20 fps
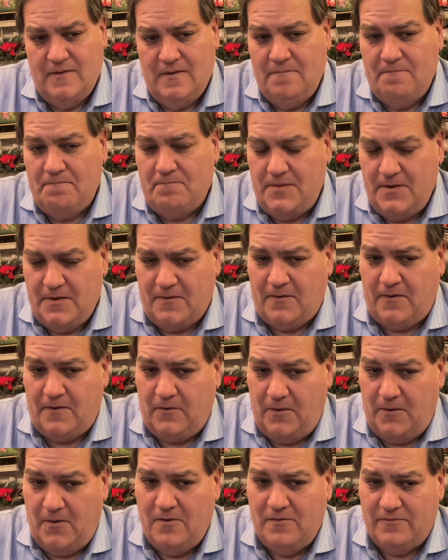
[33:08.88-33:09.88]
there
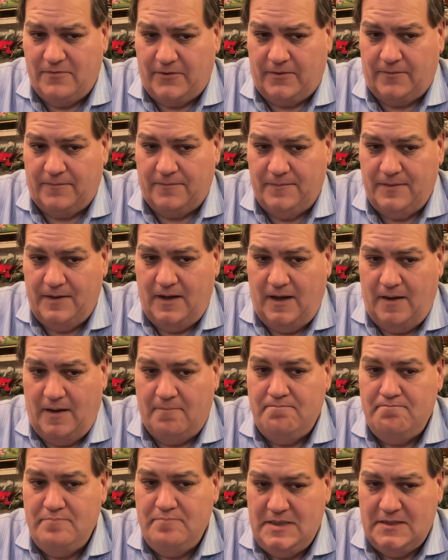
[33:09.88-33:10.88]
are over
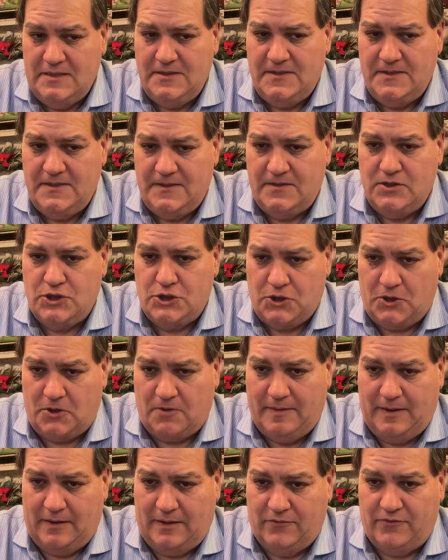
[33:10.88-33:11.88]
1 million
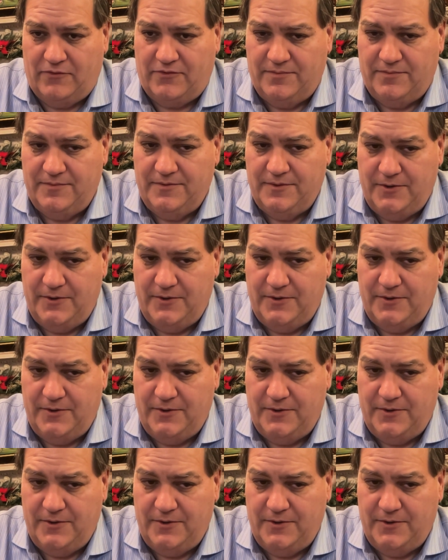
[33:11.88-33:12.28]
Germans